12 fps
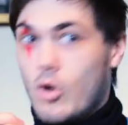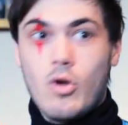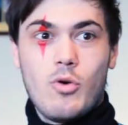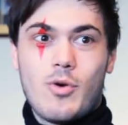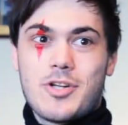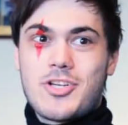Oh,
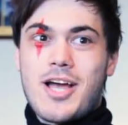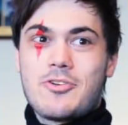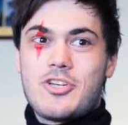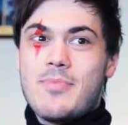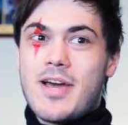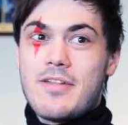watch
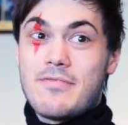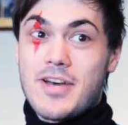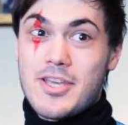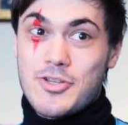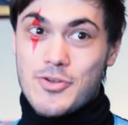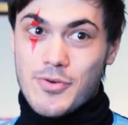out, she might
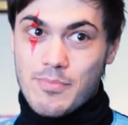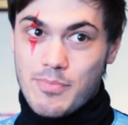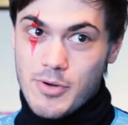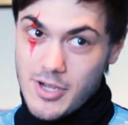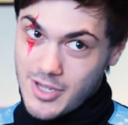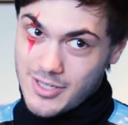invite you to her
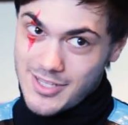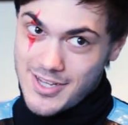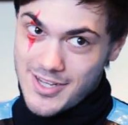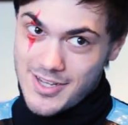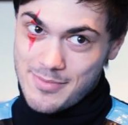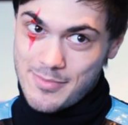book club.